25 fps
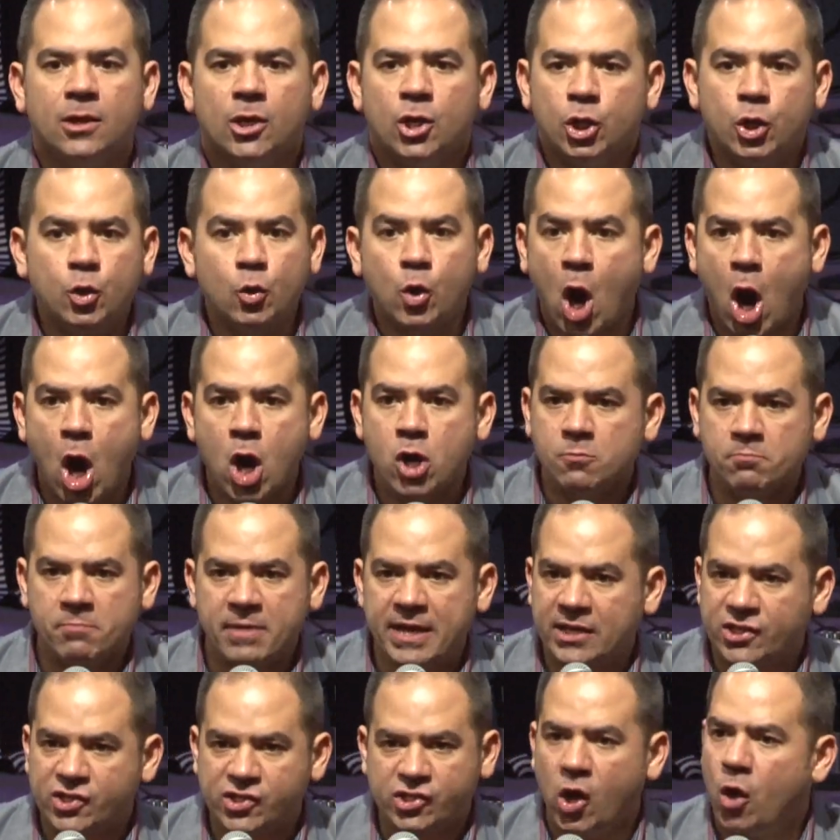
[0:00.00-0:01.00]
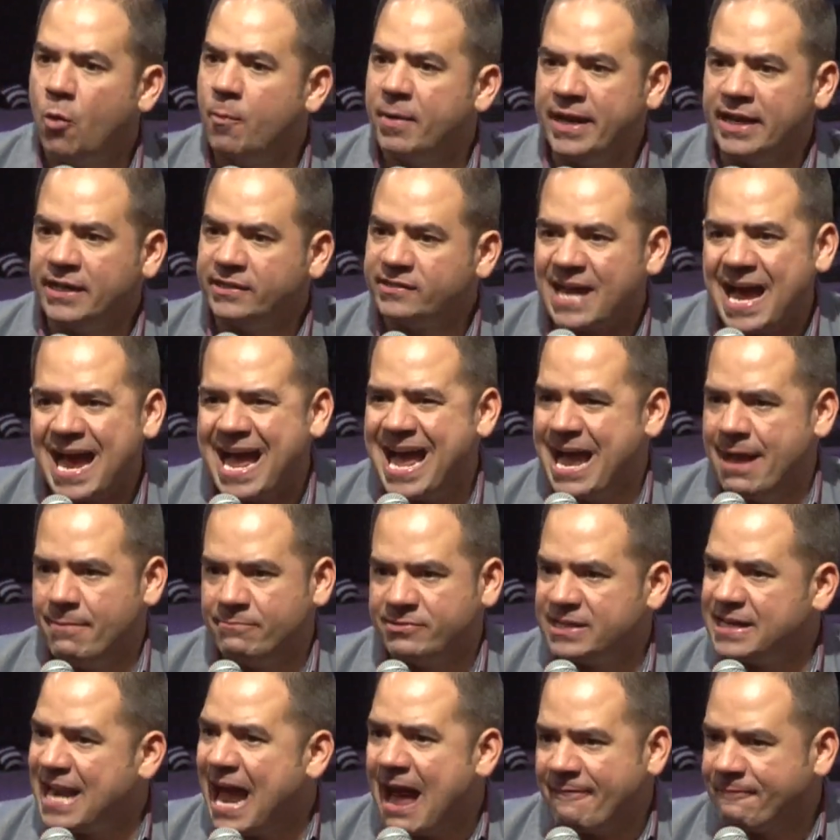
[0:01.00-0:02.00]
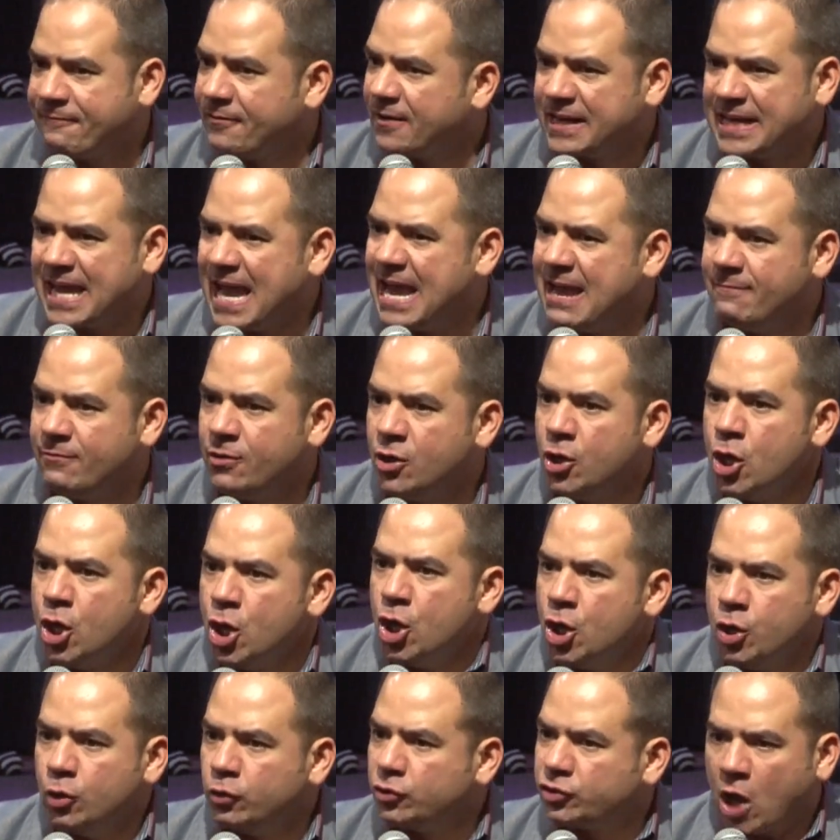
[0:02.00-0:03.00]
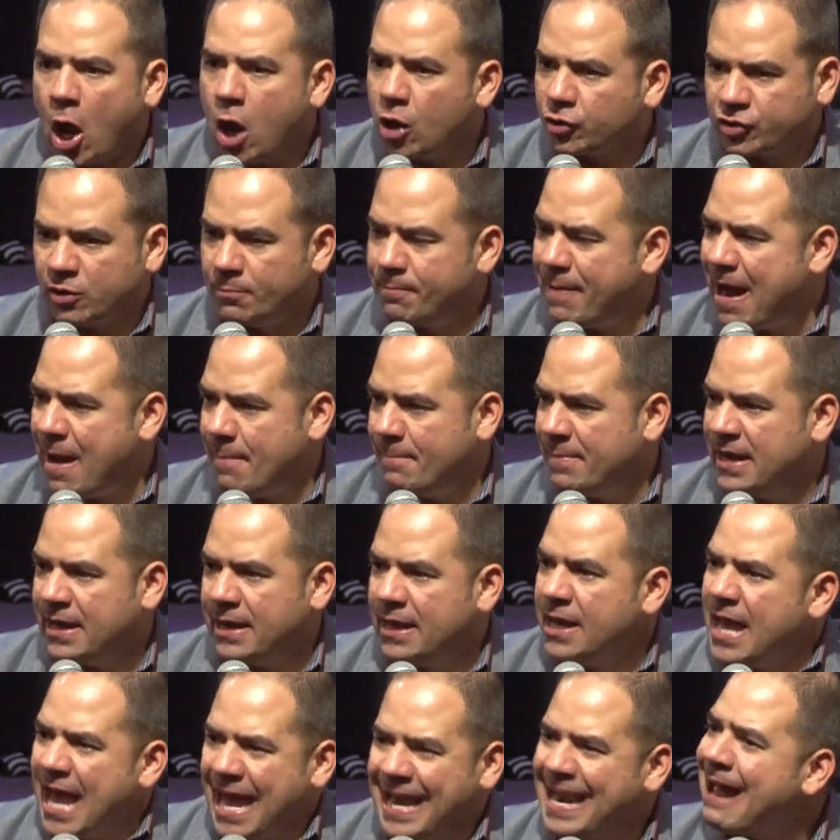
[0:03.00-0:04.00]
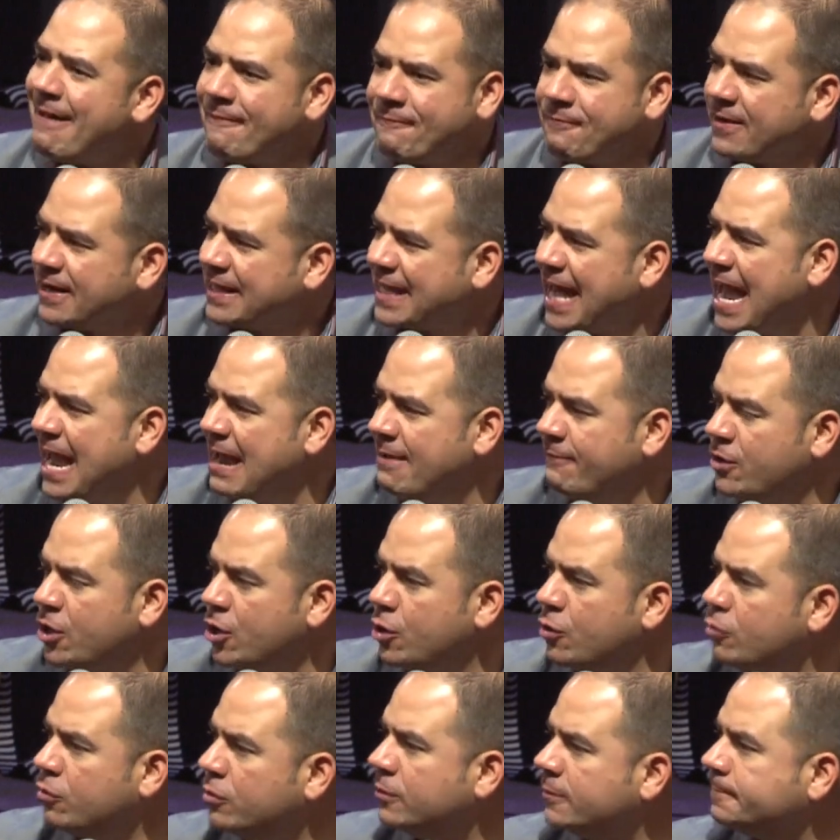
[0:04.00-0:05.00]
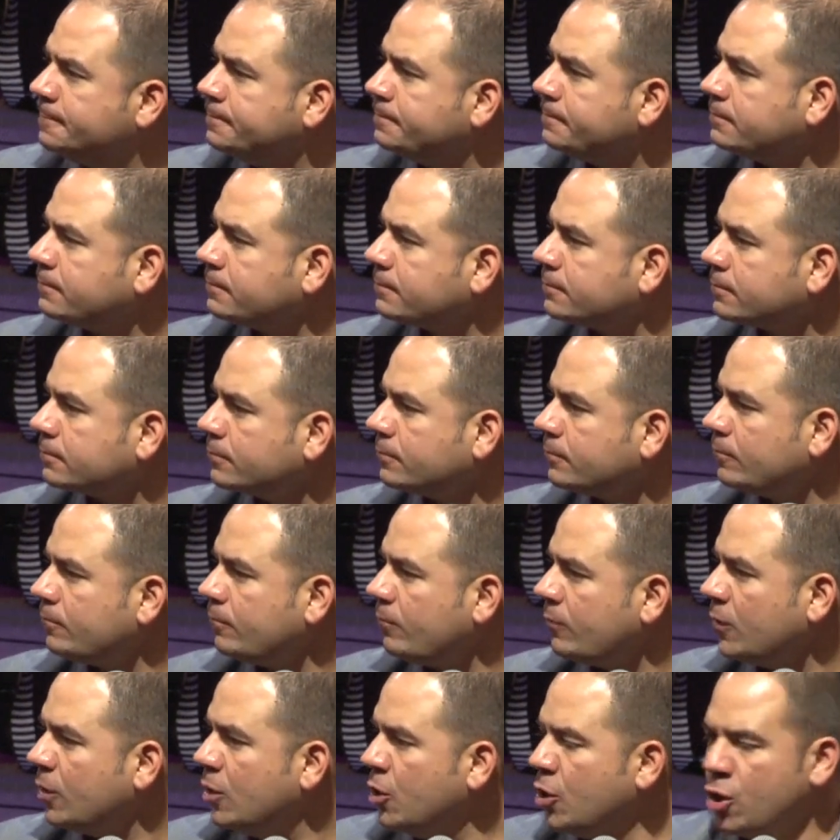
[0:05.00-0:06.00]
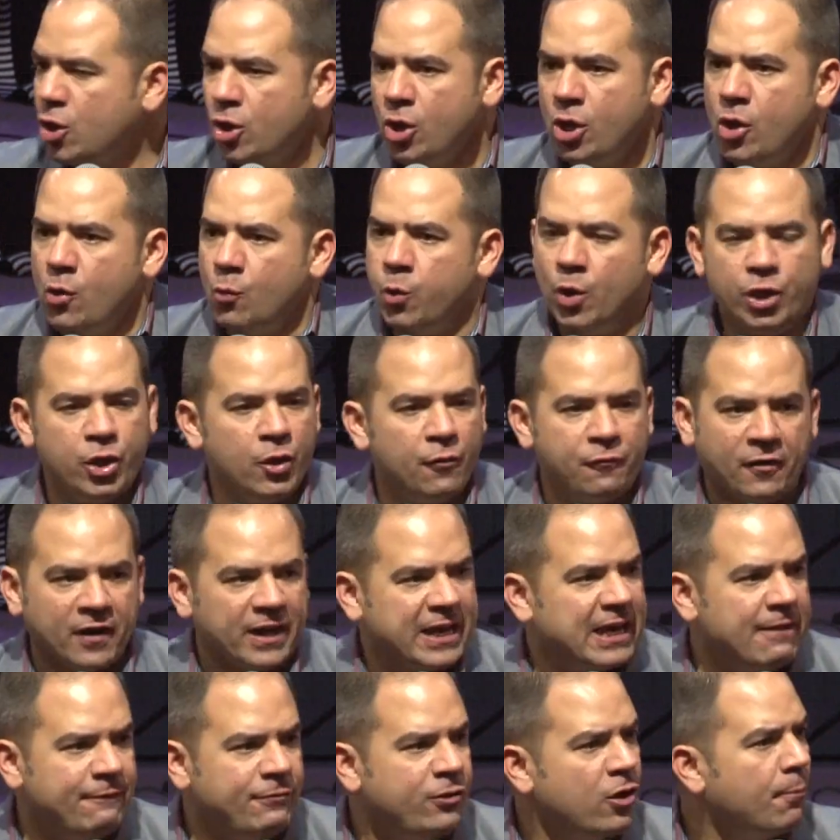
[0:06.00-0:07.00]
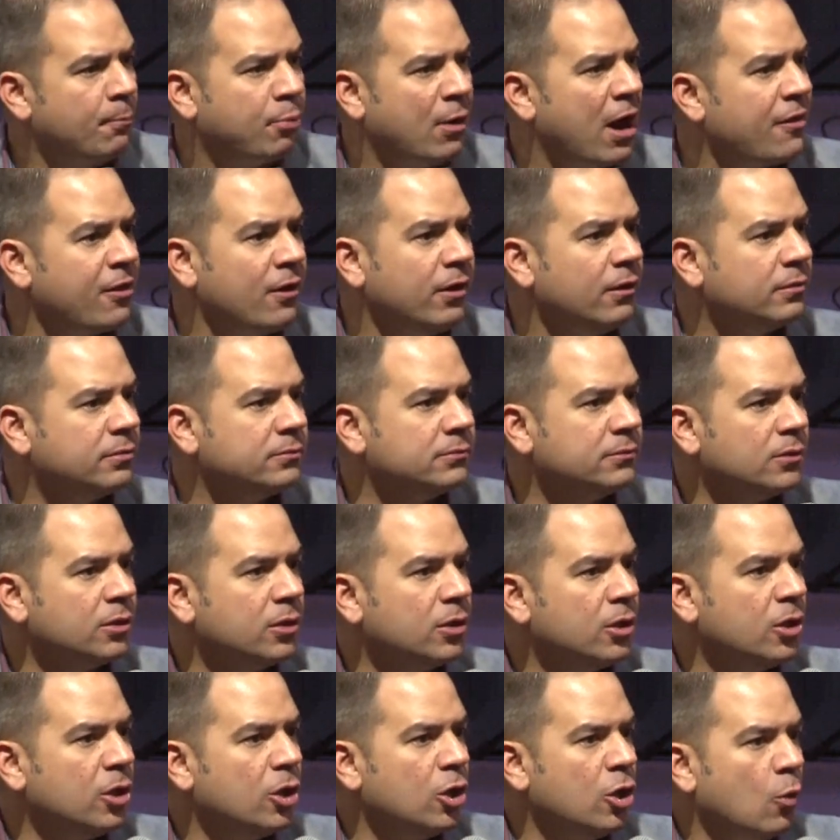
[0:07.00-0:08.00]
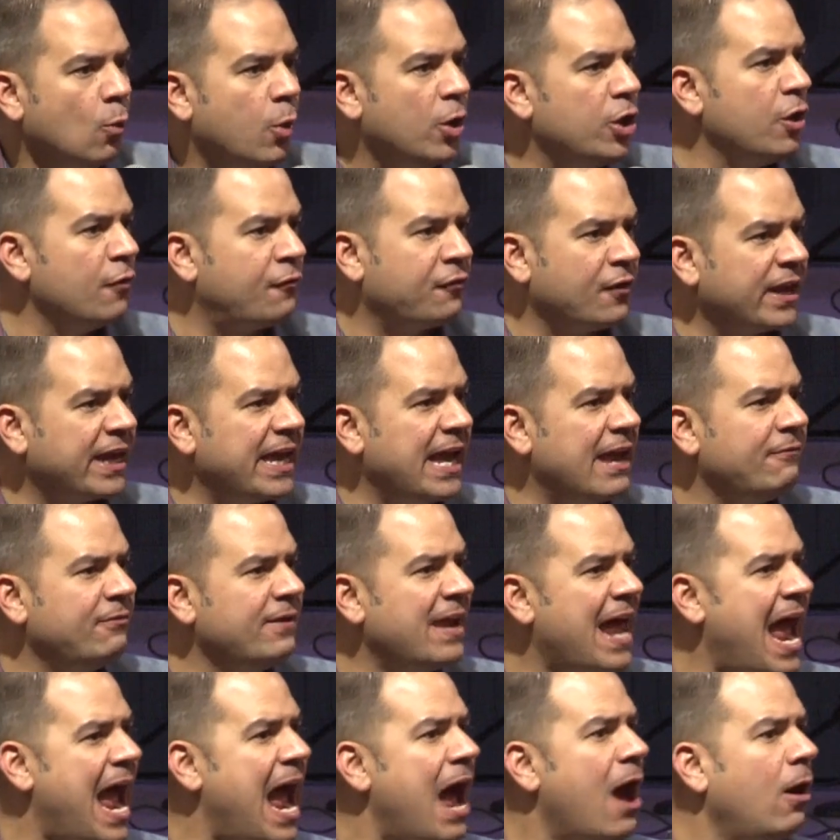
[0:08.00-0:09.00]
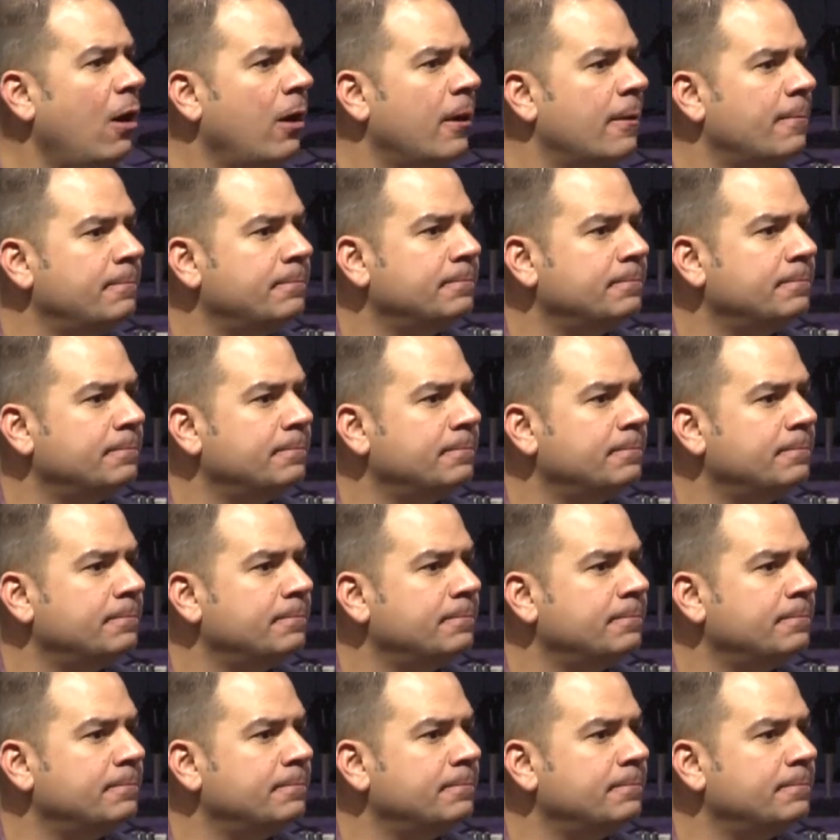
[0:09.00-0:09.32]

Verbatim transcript: You hurt me so many times and I forgave you. You talked about me and I forgave you. Will you forgive your brother? Will you forgive now?